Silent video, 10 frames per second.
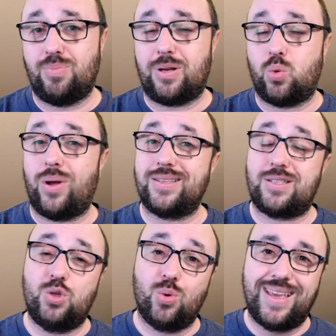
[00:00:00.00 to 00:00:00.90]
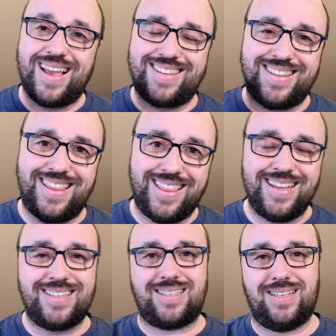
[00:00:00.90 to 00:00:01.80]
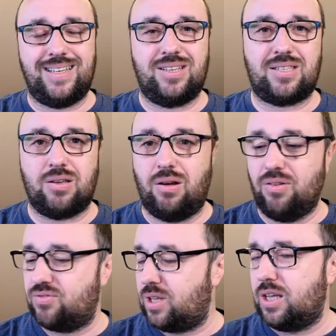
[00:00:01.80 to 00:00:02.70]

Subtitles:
but once you get this thing solved,